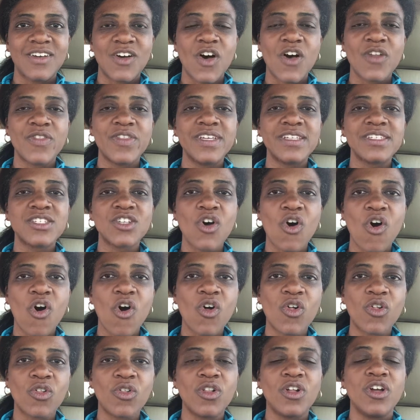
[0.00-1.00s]
On this
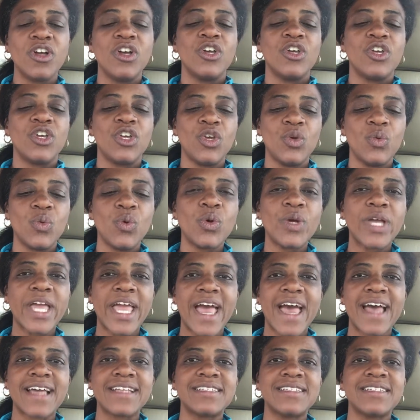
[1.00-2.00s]
call, you will
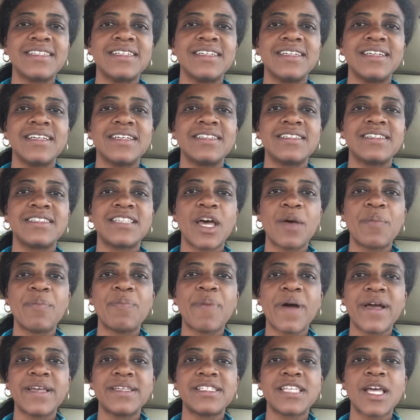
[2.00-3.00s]
get
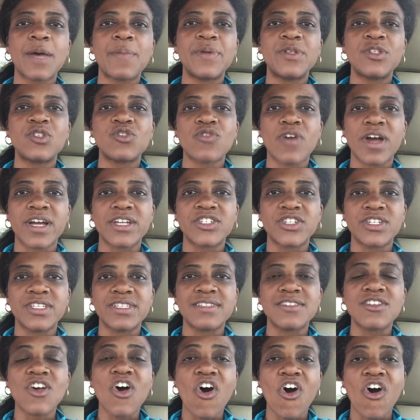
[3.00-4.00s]
step-by-step
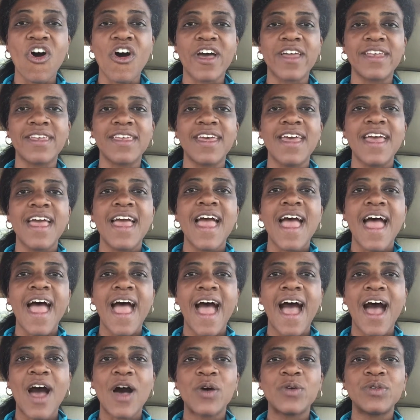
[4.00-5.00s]
instructions on
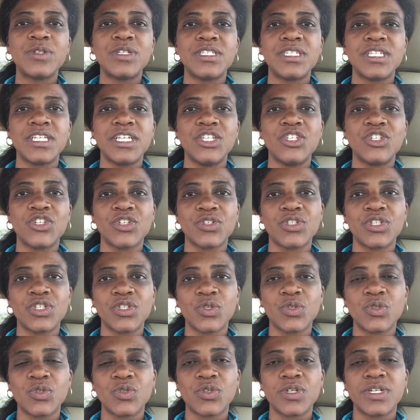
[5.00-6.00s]
how to teach your
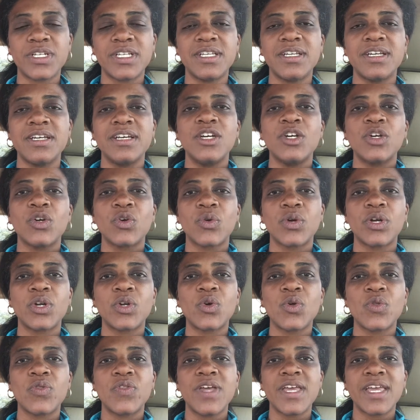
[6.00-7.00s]
children
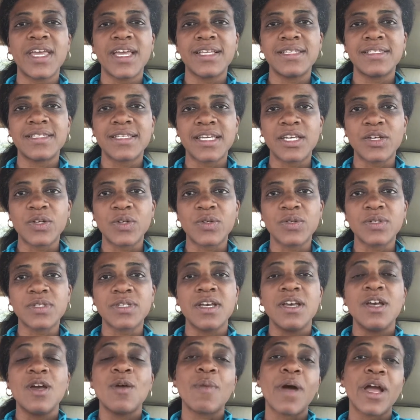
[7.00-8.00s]
critical thinking skills
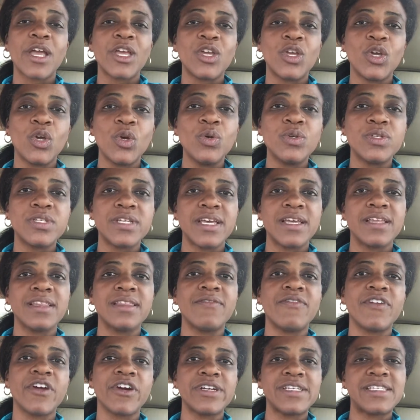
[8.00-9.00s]
by using
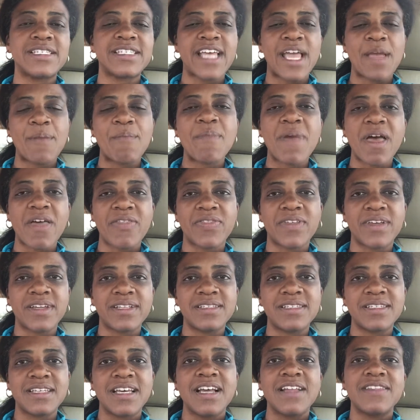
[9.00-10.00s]
the very same
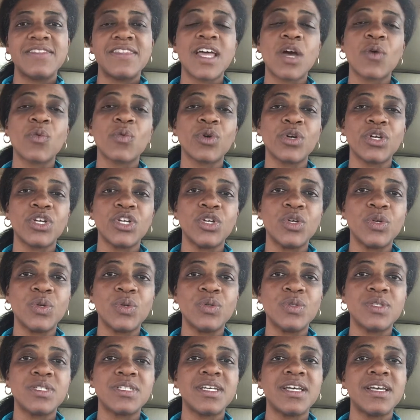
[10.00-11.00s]
methods that were
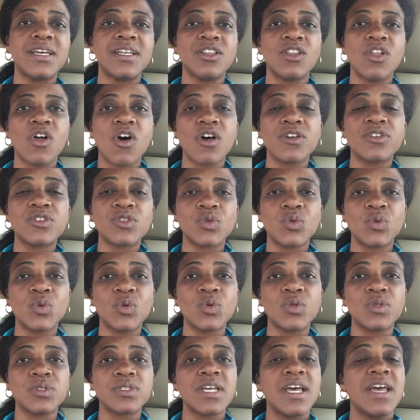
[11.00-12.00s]
used in law
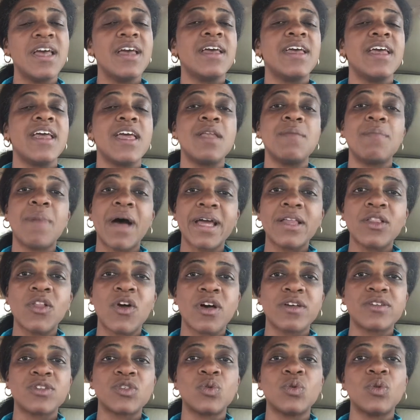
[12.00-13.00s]
schools, in my
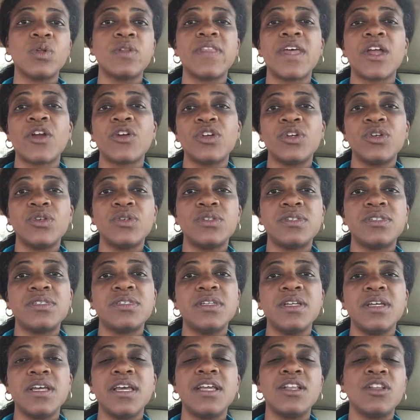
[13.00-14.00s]
law school, and that are used
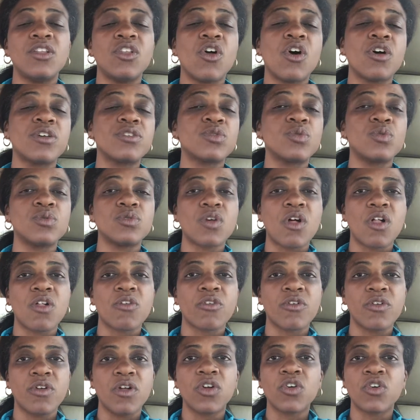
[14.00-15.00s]
in law schools all
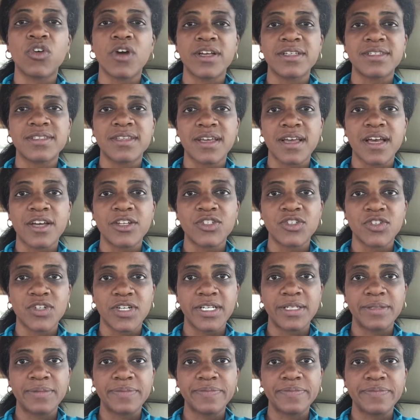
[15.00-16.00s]
across the country.